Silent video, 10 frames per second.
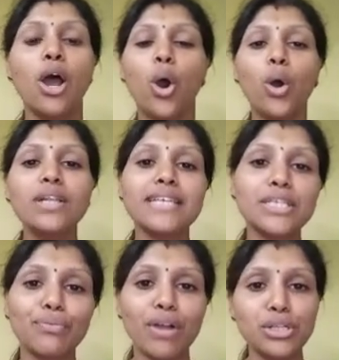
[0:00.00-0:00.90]
All
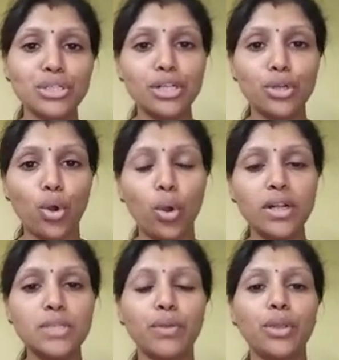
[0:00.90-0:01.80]
such function
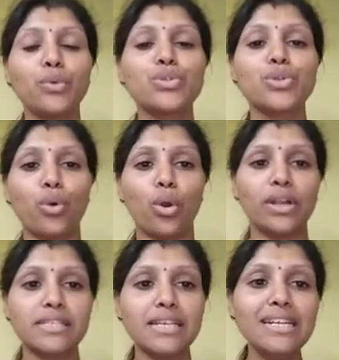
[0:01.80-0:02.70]
calls we used to call
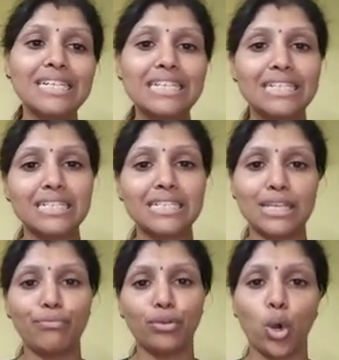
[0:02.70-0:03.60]
as in
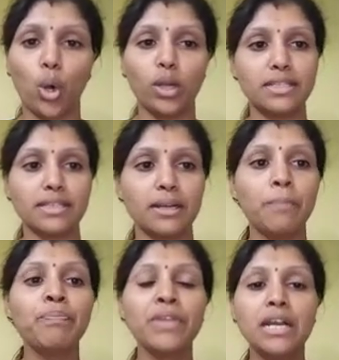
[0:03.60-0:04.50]
recursive calls.
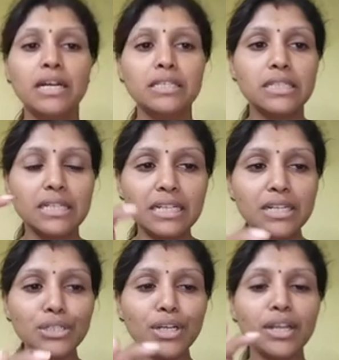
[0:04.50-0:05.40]
The
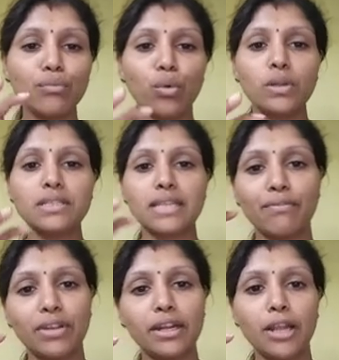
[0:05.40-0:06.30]
recursion involves
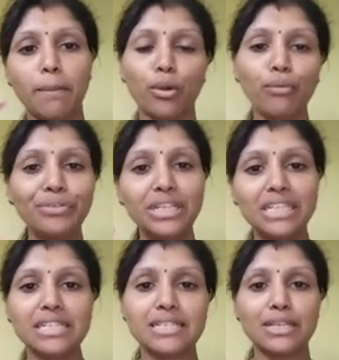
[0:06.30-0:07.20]
several number of
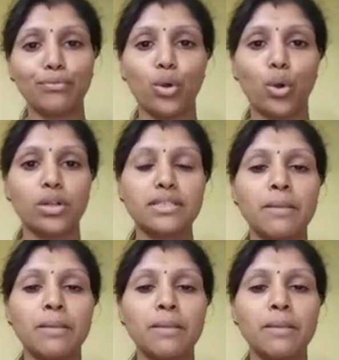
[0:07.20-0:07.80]
recursive calls.